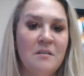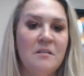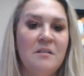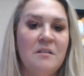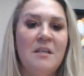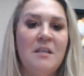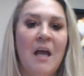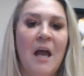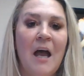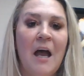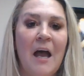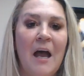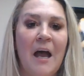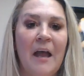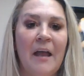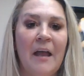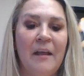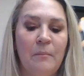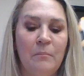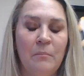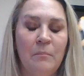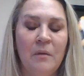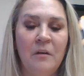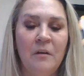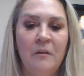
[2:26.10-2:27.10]

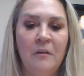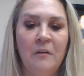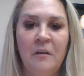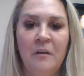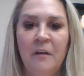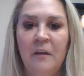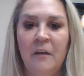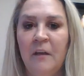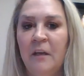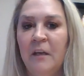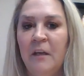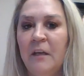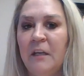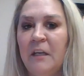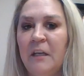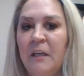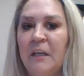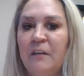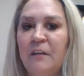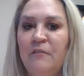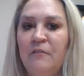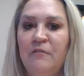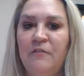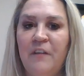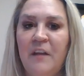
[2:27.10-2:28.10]
time,
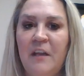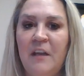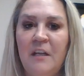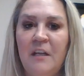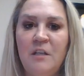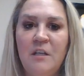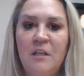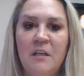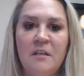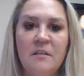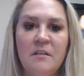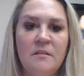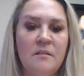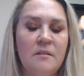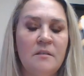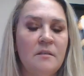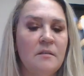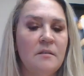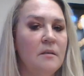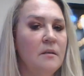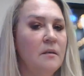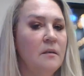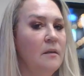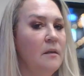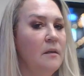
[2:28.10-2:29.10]

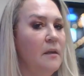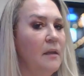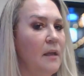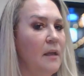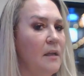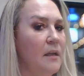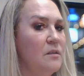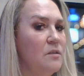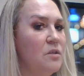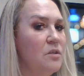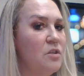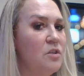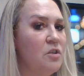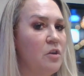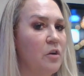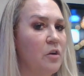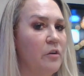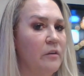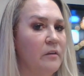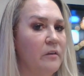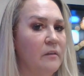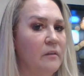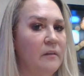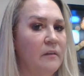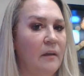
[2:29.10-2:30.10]
convenience, and
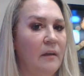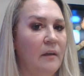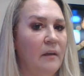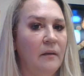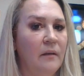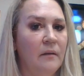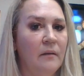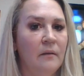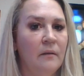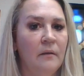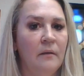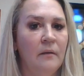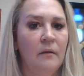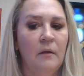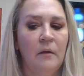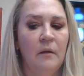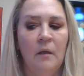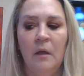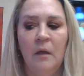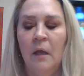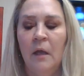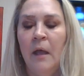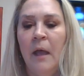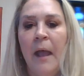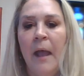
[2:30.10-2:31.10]
certainty.
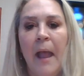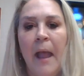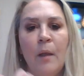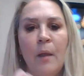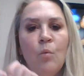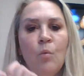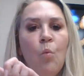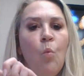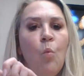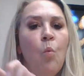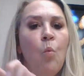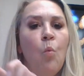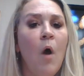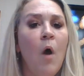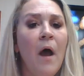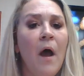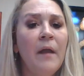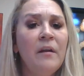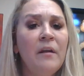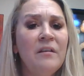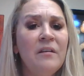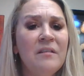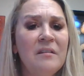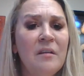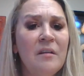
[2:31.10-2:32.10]
And
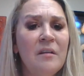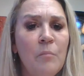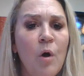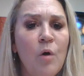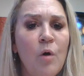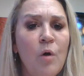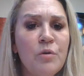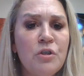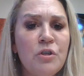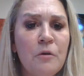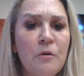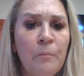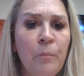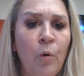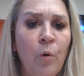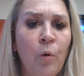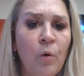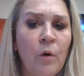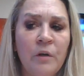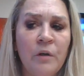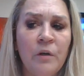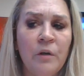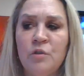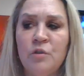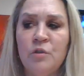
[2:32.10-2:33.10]
what is the most
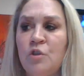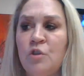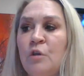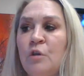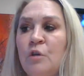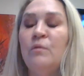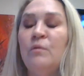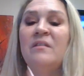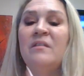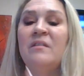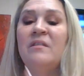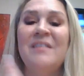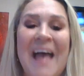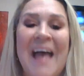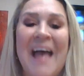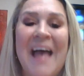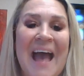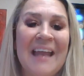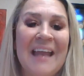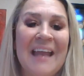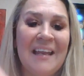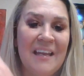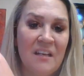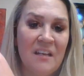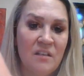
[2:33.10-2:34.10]
important to
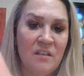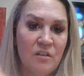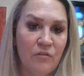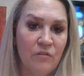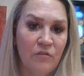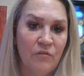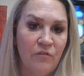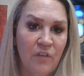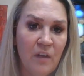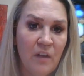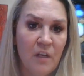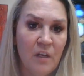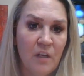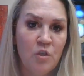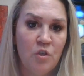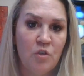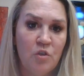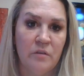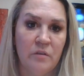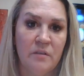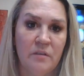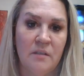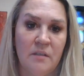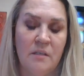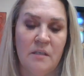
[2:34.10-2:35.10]
that
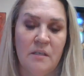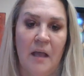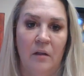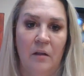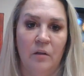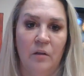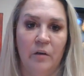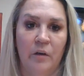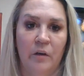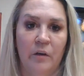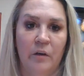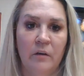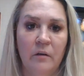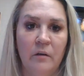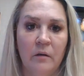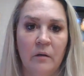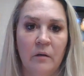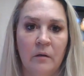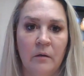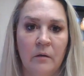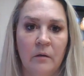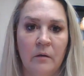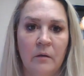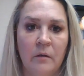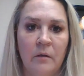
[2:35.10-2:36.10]
individual seller
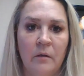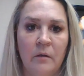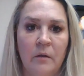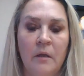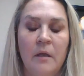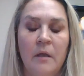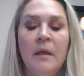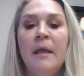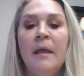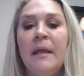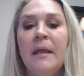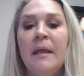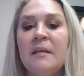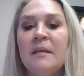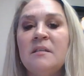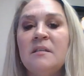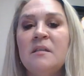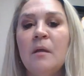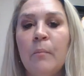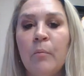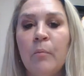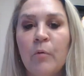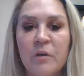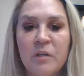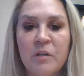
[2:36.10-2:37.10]
is
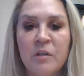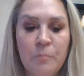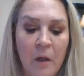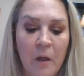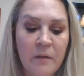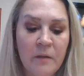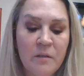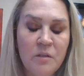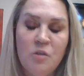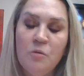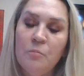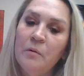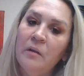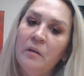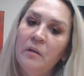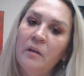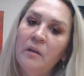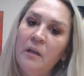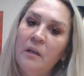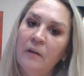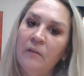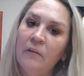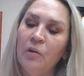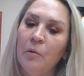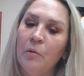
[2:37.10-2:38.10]
the
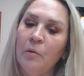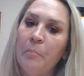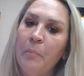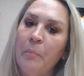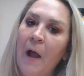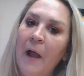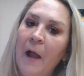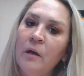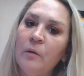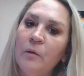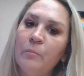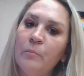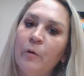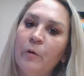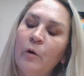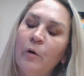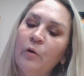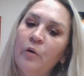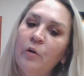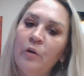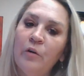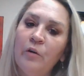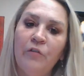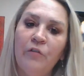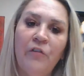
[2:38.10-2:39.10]
responsibility of the buyer
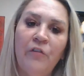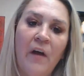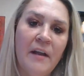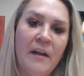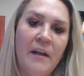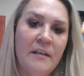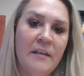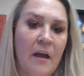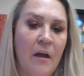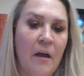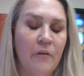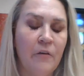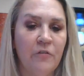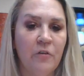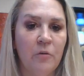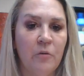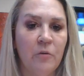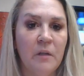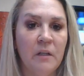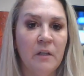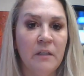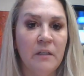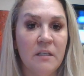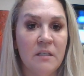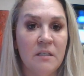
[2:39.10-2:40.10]
broker to find out
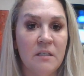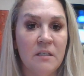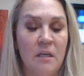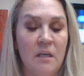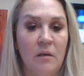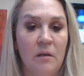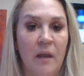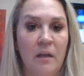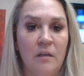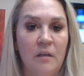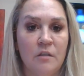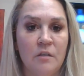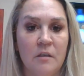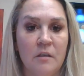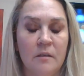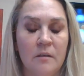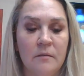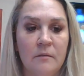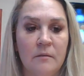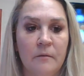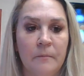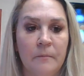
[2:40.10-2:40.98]
from the listing agent.